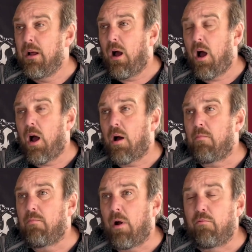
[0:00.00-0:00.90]

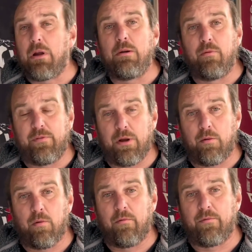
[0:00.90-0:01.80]
um, a
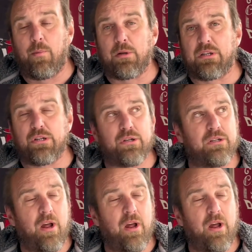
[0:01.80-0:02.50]
re-review of the Vermont Sessions.